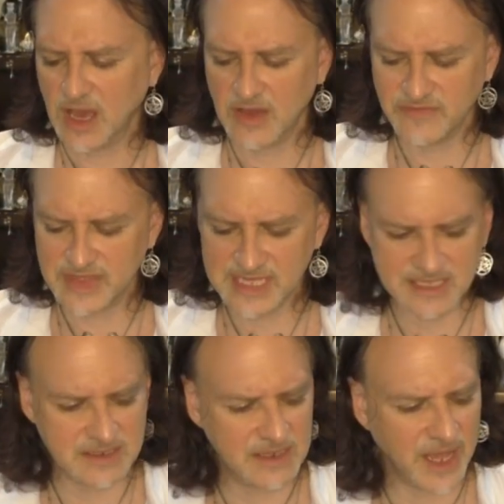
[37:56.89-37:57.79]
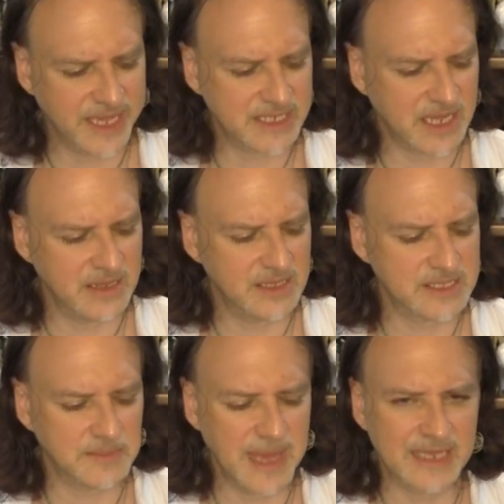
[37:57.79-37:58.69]
of this knight and
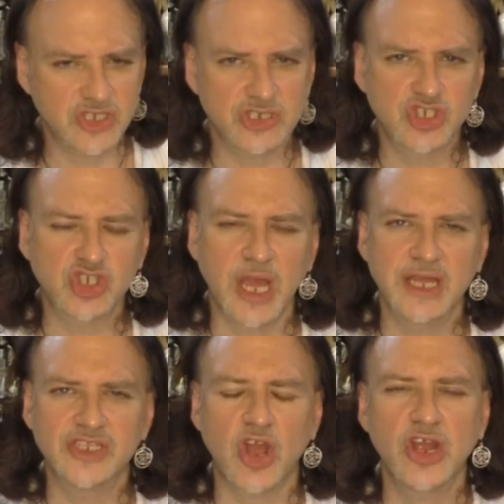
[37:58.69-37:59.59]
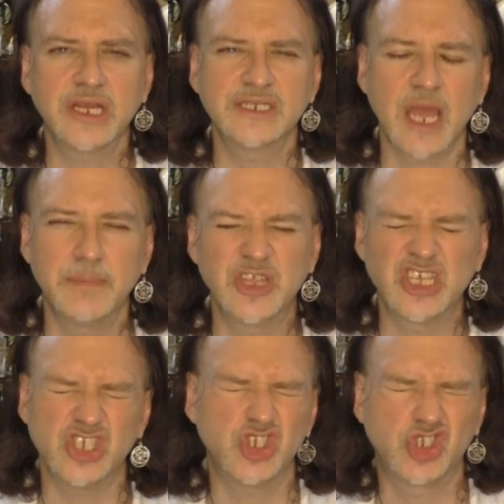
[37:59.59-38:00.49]
this magical child archetypal
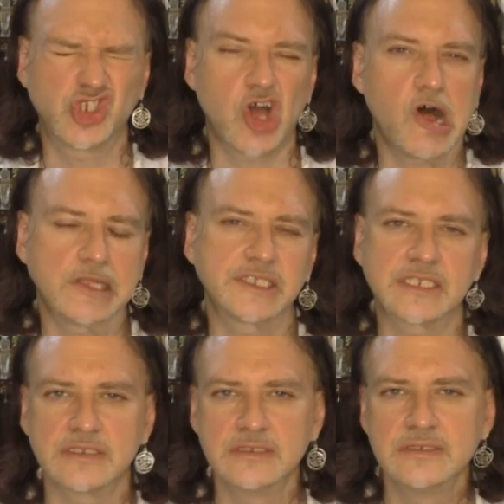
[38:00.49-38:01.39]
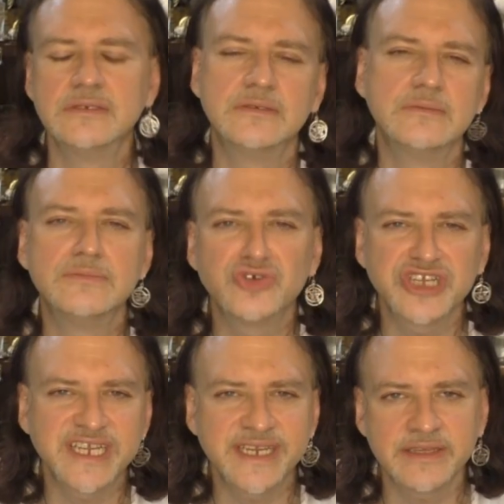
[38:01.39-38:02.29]
gestalt.
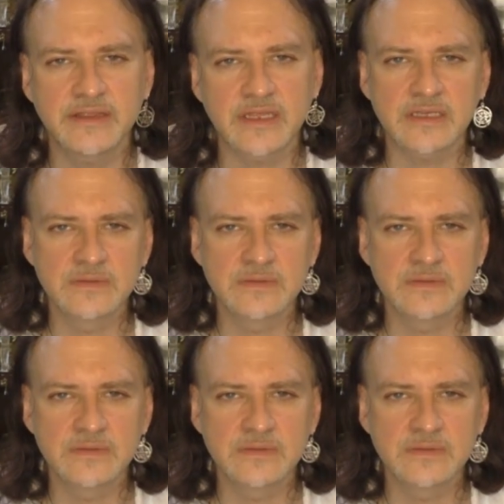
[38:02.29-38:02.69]
Breathe.